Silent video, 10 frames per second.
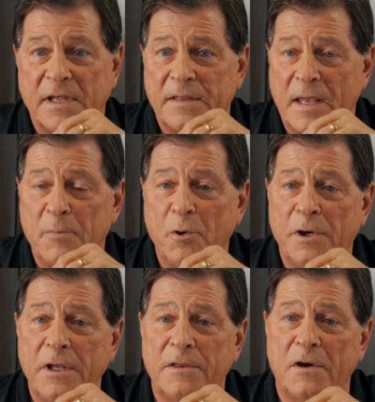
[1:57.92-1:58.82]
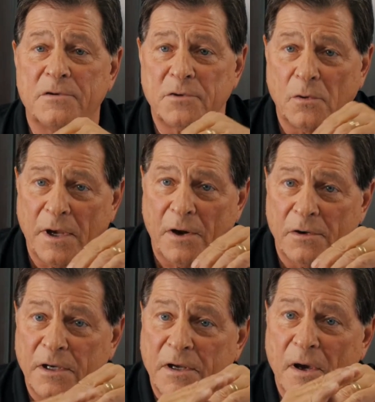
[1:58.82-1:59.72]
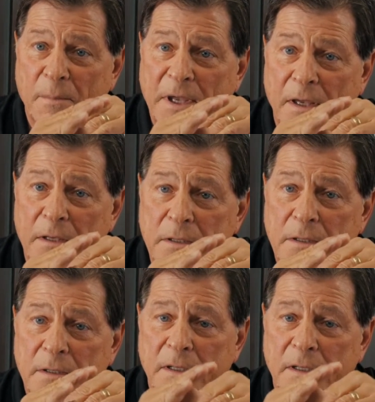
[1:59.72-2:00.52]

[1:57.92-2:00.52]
that they put in there so air can come in,